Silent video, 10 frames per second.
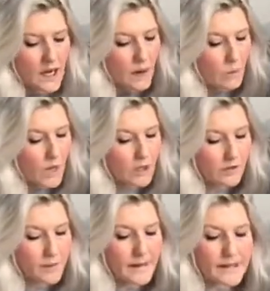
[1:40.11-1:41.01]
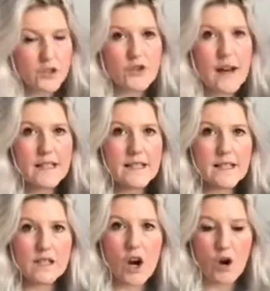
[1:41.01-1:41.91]
And what I love about this dress is
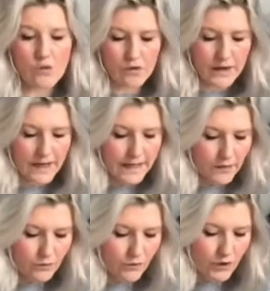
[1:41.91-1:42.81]
it's got a really